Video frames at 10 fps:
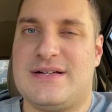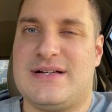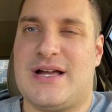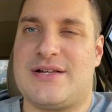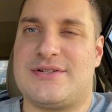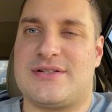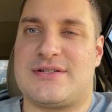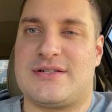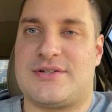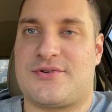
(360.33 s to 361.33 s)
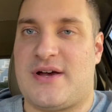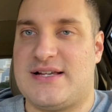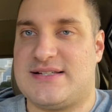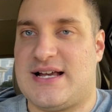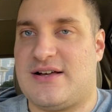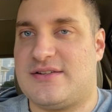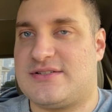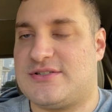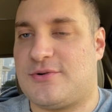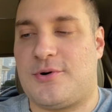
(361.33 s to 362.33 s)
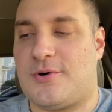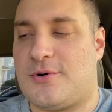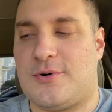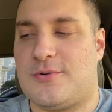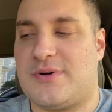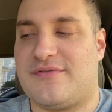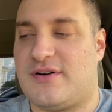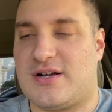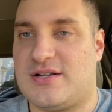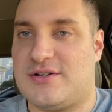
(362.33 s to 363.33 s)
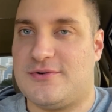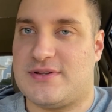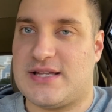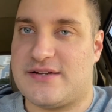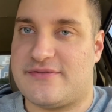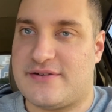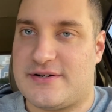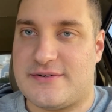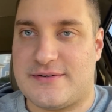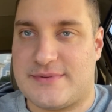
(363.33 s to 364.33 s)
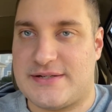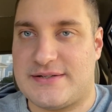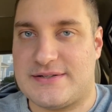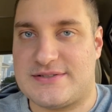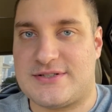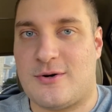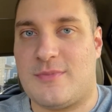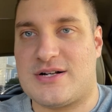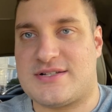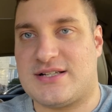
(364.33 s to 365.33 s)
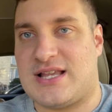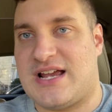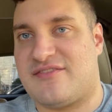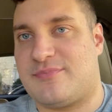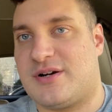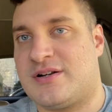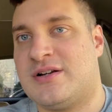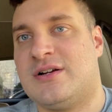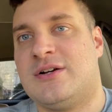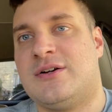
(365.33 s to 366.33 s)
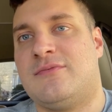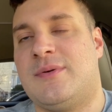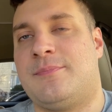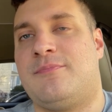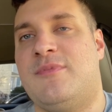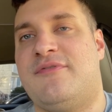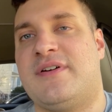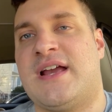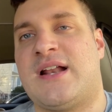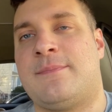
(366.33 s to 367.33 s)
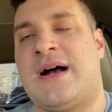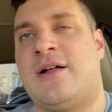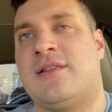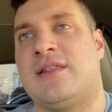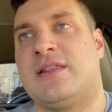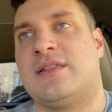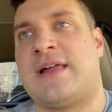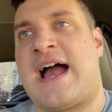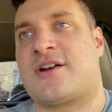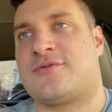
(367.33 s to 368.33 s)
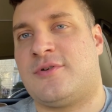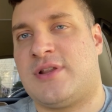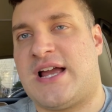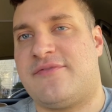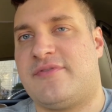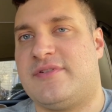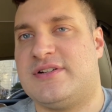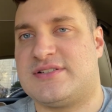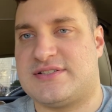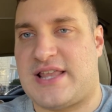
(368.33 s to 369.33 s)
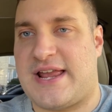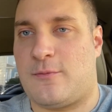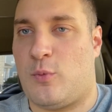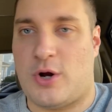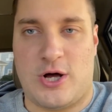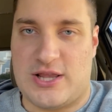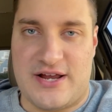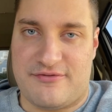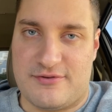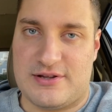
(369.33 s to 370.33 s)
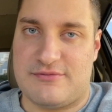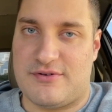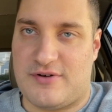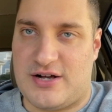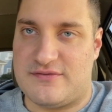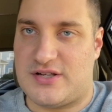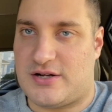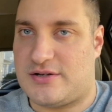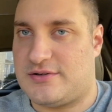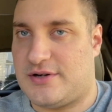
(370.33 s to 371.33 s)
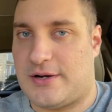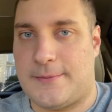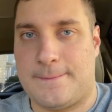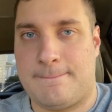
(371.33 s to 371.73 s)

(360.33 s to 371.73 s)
it's crazy how this is all we fucking do in life, you know. I mean, there's so much to life, but we forget about actual life, and this is like what our life really revolves on, you know.